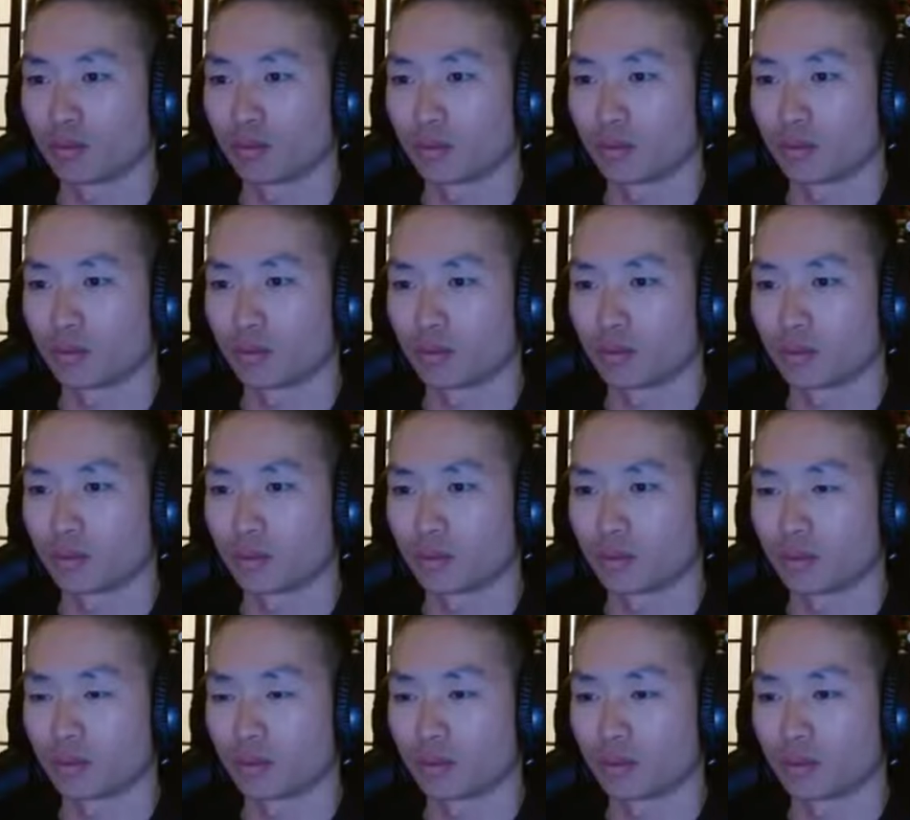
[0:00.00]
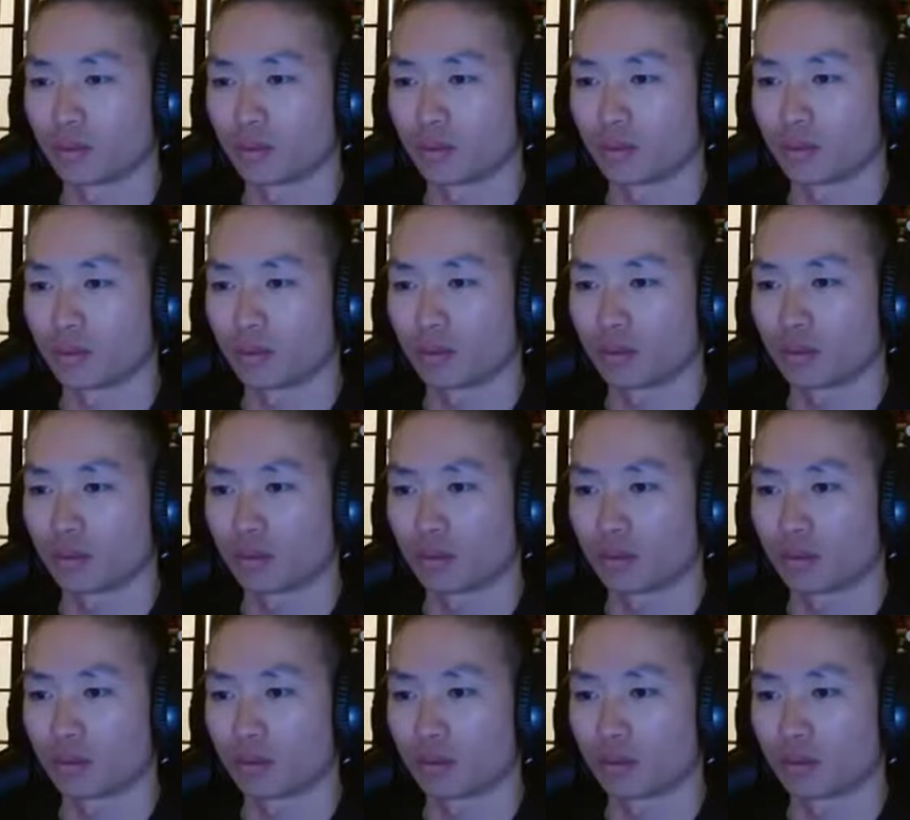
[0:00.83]

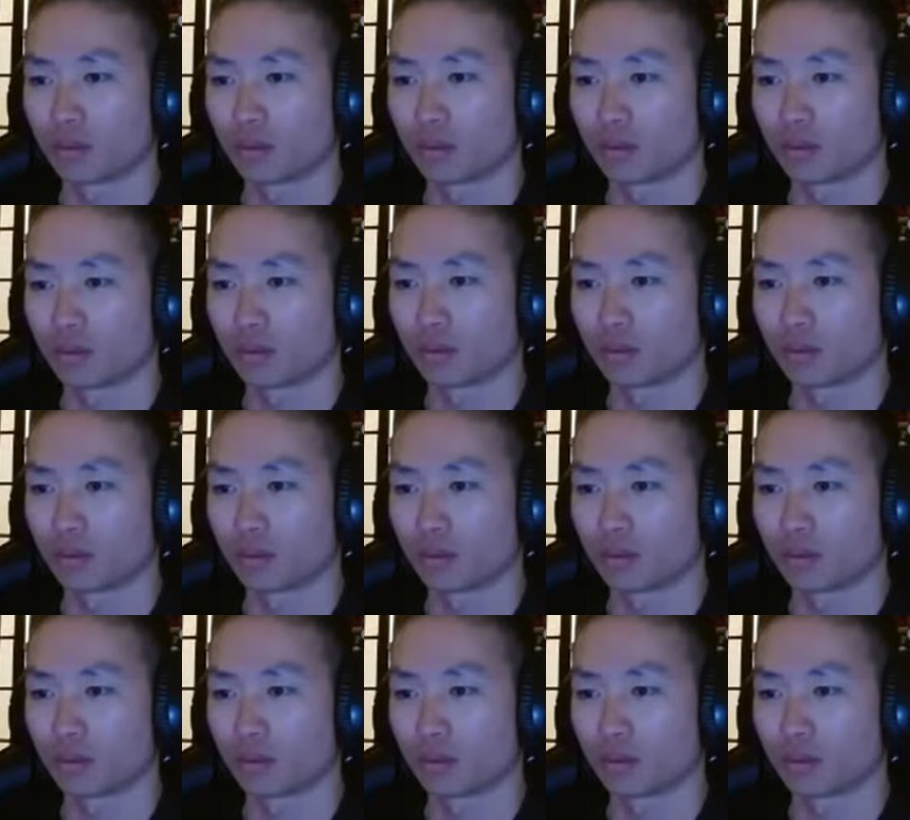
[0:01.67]
[no speech]